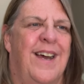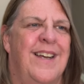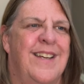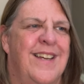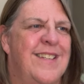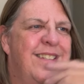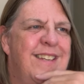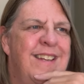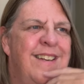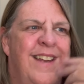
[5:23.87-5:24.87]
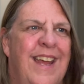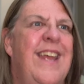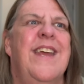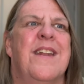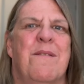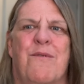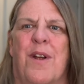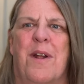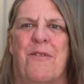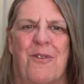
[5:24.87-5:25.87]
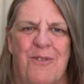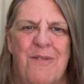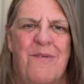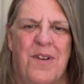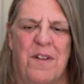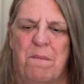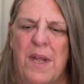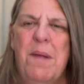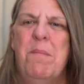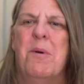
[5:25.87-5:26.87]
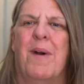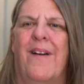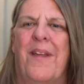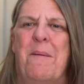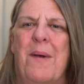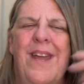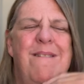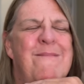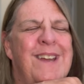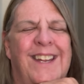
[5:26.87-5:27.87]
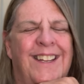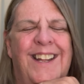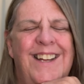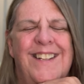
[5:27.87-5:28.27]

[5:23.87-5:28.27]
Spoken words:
I sit naked in front of a room full of people while they paint me.